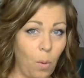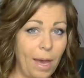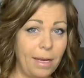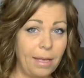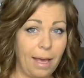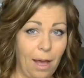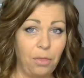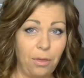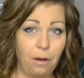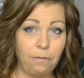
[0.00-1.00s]
waiting
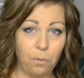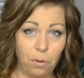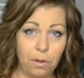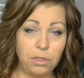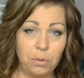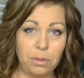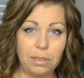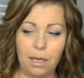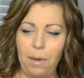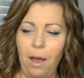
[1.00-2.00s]
out there for their student
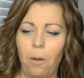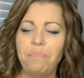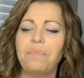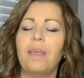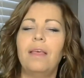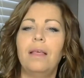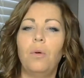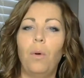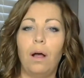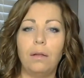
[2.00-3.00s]
to come out.
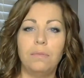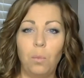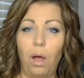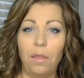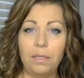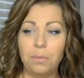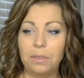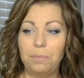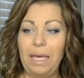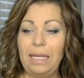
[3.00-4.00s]
Well, while this
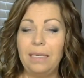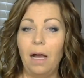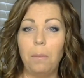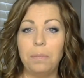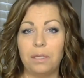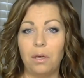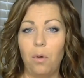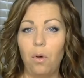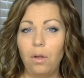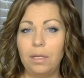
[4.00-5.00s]
was being dumped, the
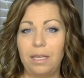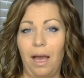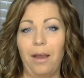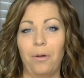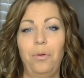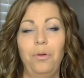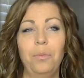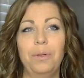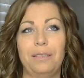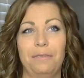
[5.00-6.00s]
whole entire
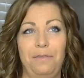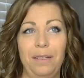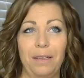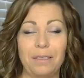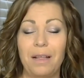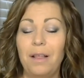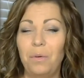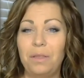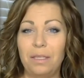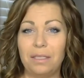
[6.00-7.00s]
room was filled
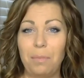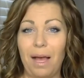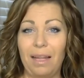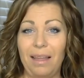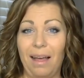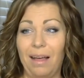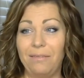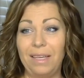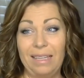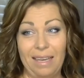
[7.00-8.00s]
with the smell
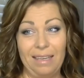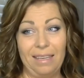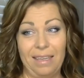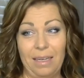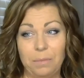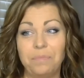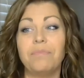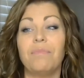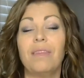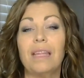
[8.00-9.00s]
of Ylang Ylang.
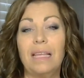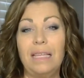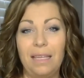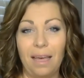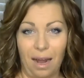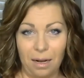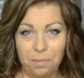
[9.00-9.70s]
Yeah.